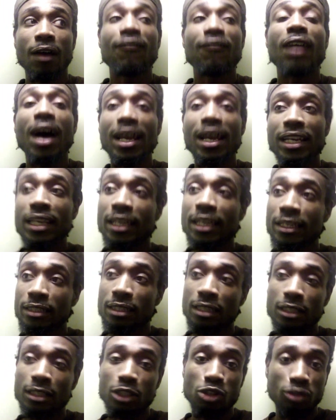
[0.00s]
financed
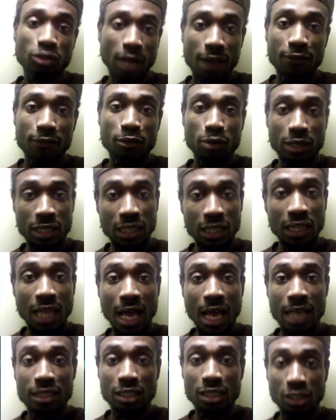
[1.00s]
the travel and the
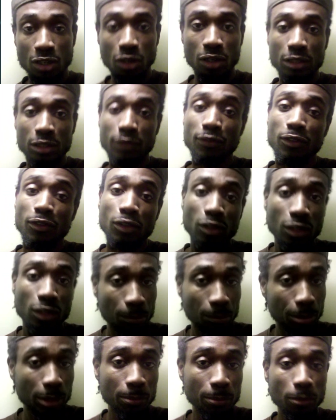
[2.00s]
lodging costs for
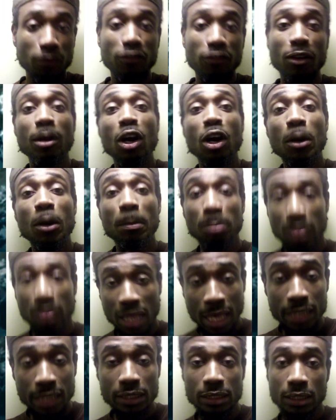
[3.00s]
people from her
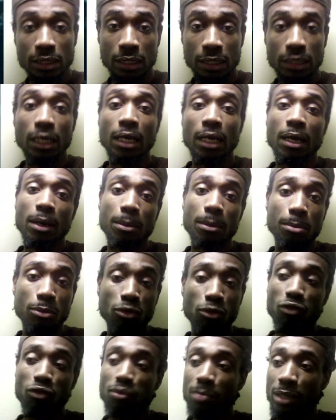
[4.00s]
Blexit
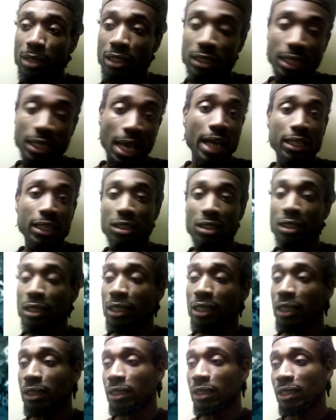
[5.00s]
movement to actually
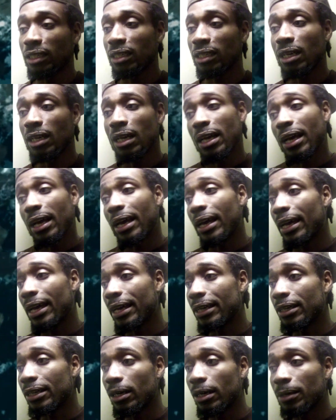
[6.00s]
get there.
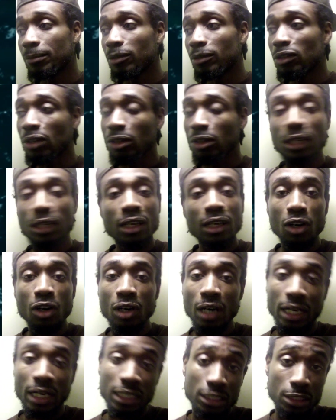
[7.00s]
And they're
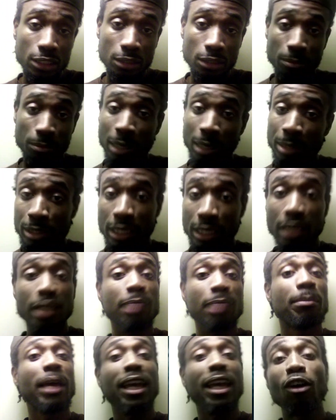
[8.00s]
all, I guess maybe they
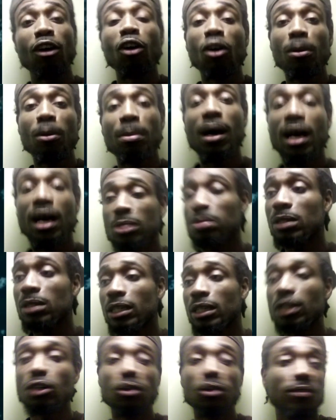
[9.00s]
may all possibly
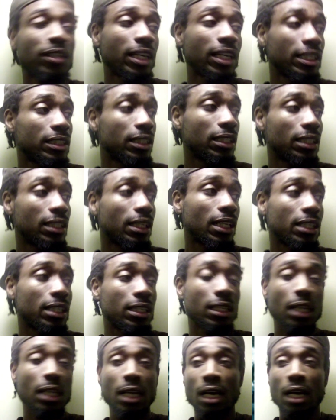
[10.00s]
get COVID-19 together.